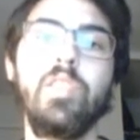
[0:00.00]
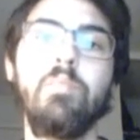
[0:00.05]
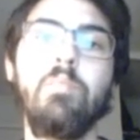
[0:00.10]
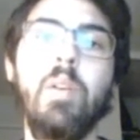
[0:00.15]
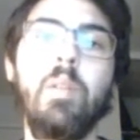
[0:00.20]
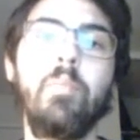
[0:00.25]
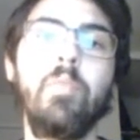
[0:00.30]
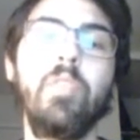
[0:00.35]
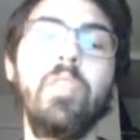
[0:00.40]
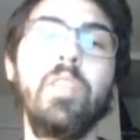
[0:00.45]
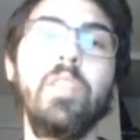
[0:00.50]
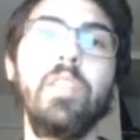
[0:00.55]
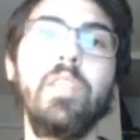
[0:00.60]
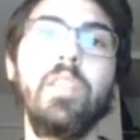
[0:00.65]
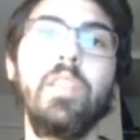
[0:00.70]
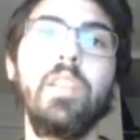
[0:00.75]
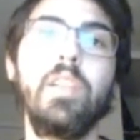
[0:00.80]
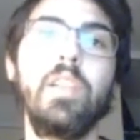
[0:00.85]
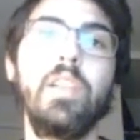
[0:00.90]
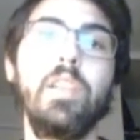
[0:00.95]
memory
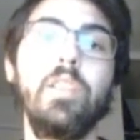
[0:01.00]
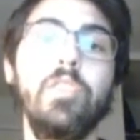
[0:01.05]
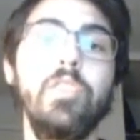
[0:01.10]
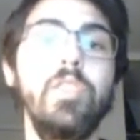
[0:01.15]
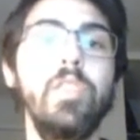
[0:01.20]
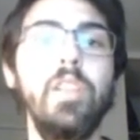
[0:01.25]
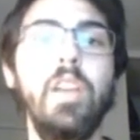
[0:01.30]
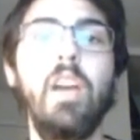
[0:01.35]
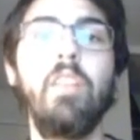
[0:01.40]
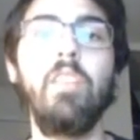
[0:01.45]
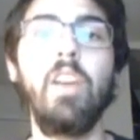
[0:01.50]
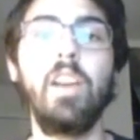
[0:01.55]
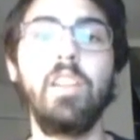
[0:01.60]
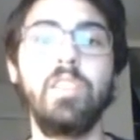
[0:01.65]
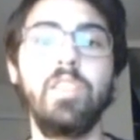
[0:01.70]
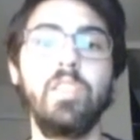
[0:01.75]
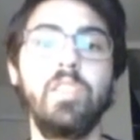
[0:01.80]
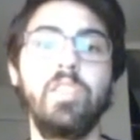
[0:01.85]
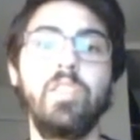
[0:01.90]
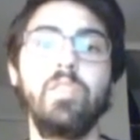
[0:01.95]
that it shouldn't have
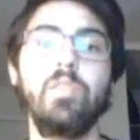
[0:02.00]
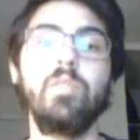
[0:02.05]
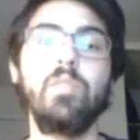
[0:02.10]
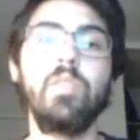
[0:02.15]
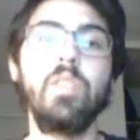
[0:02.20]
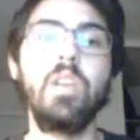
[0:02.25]
access to.